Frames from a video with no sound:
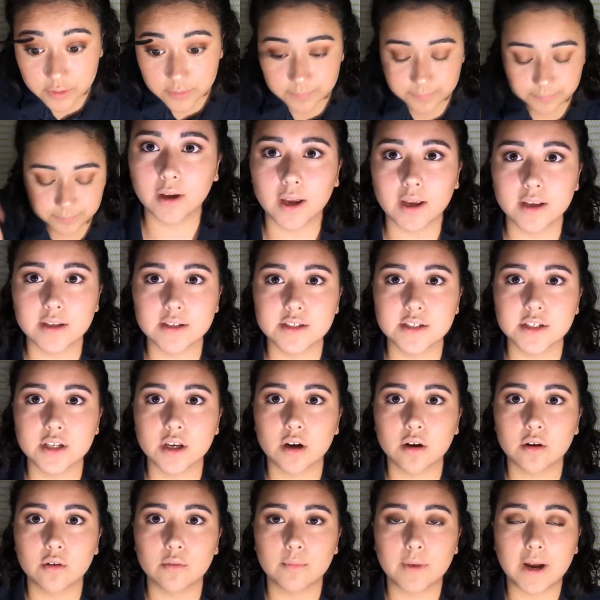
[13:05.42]
And okay,
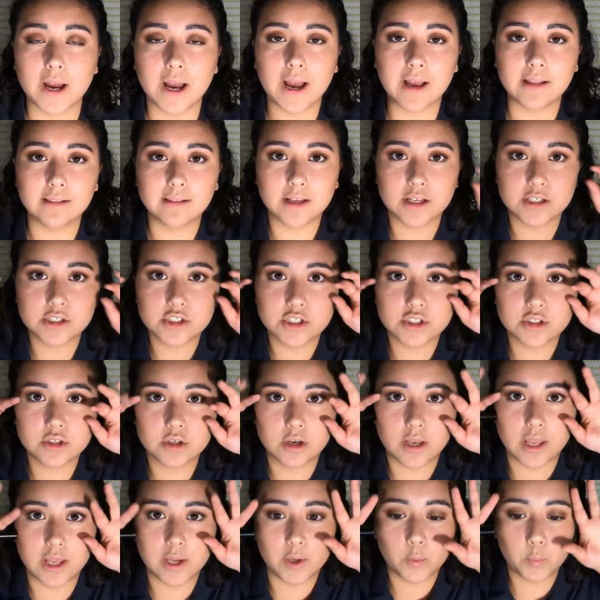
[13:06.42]
so my eyelashes
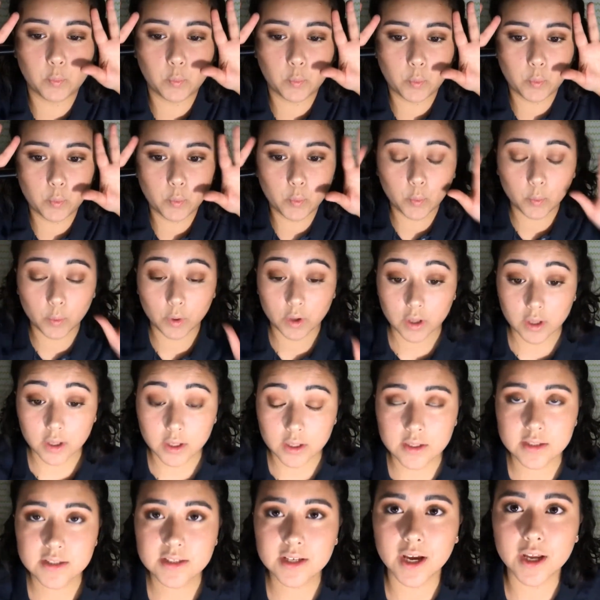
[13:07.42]
are like,
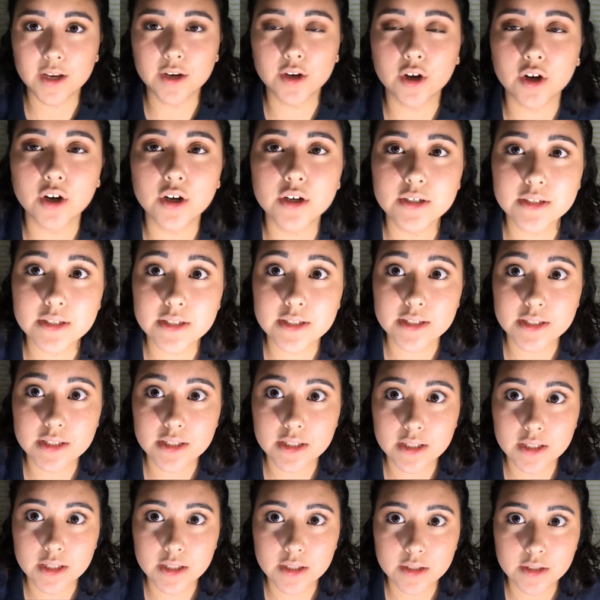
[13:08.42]
it's kind of hard to
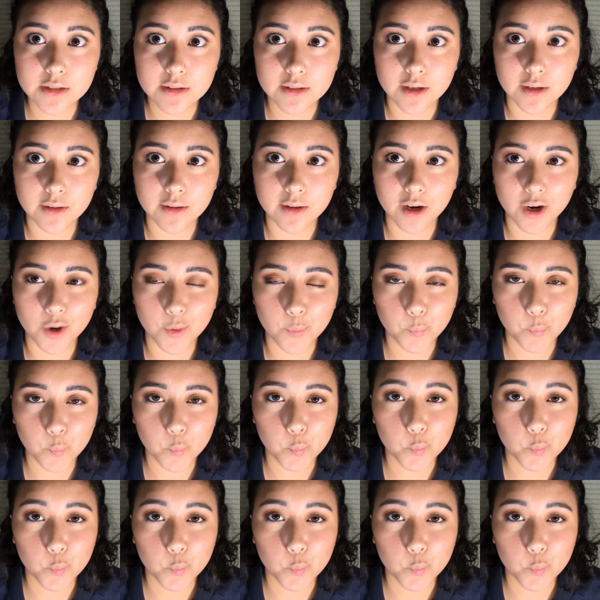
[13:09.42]
see. There they are.